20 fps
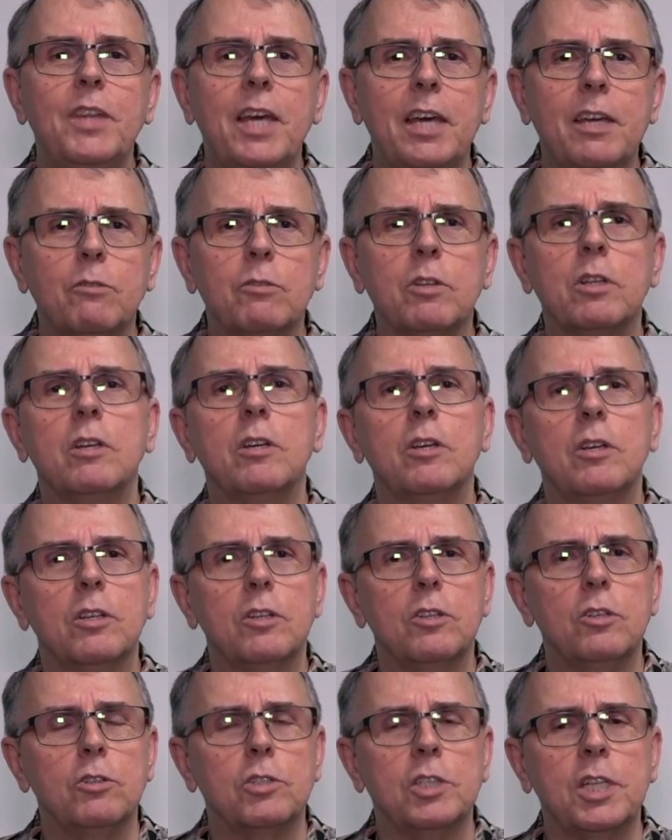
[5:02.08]
then
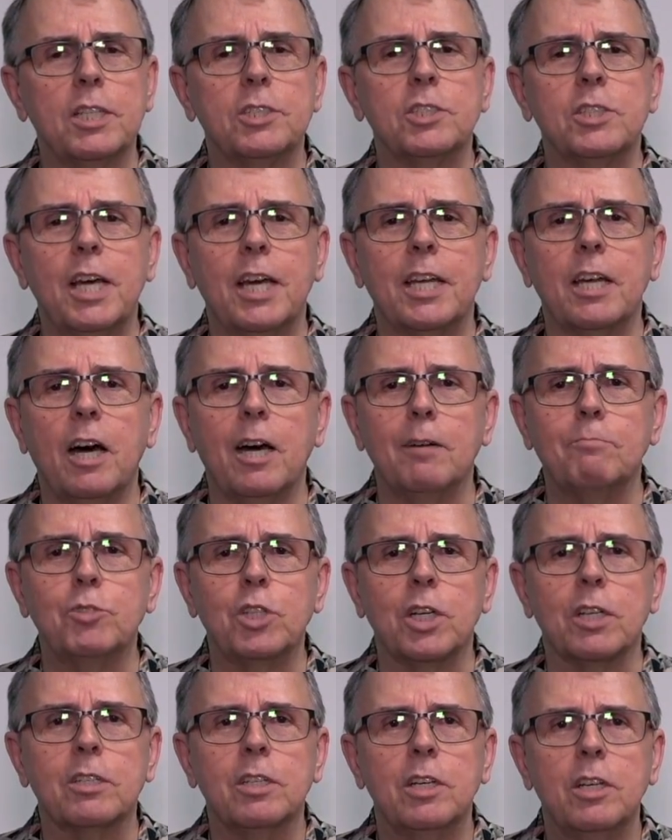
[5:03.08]
you test that
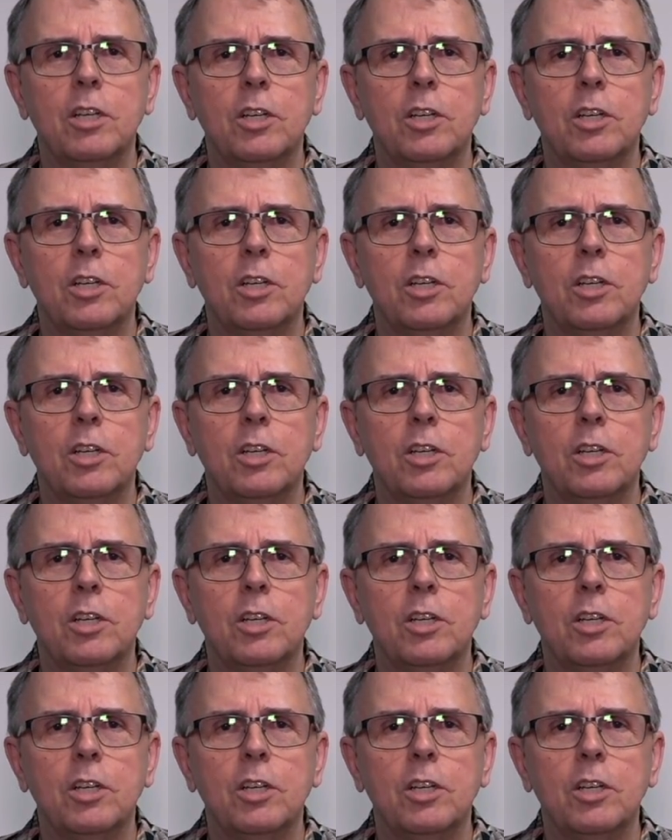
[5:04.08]
object.